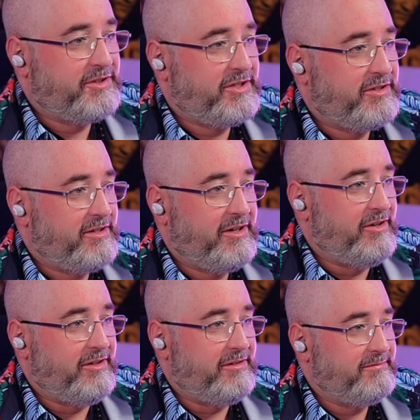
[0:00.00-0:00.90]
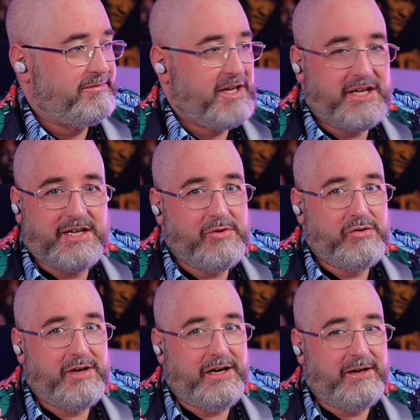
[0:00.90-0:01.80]
Just the lot. Take them
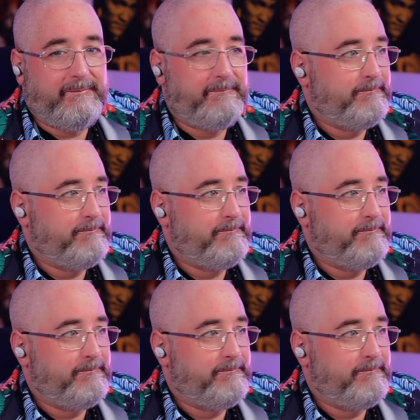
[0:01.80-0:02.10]
all out.